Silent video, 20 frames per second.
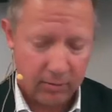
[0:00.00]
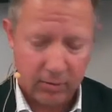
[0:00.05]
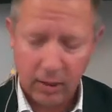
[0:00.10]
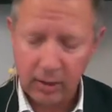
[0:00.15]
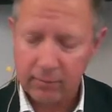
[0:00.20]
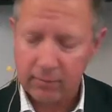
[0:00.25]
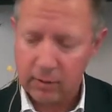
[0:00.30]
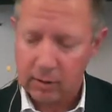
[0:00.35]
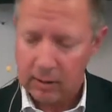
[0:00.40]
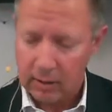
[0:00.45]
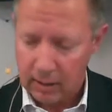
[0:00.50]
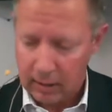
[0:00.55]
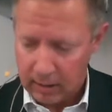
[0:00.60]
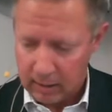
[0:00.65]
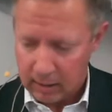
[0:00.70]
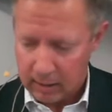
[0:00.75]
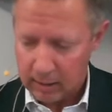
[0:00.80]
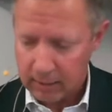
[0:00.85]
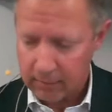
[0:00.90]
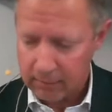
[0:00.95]
Think of it.
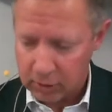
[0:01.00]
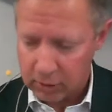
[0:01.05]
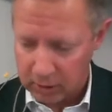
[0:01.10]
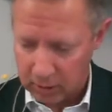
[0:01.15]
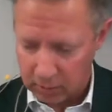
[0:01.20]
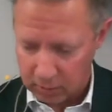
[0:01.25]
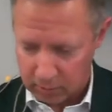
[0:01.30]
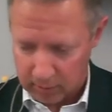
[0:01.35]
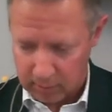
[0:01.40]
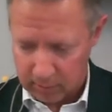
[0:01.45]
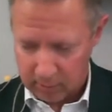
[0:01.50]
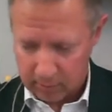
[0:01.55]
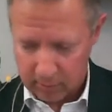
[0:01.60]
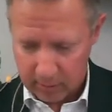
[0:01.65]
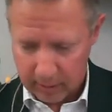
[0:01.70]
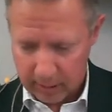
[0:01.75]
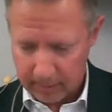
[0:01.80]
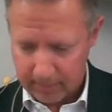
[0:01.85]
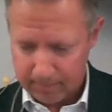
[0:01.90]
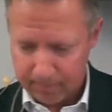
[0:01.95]
Think of children,
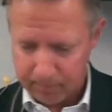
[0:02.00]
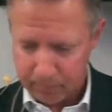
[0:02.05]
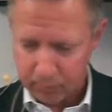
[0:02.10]
okay?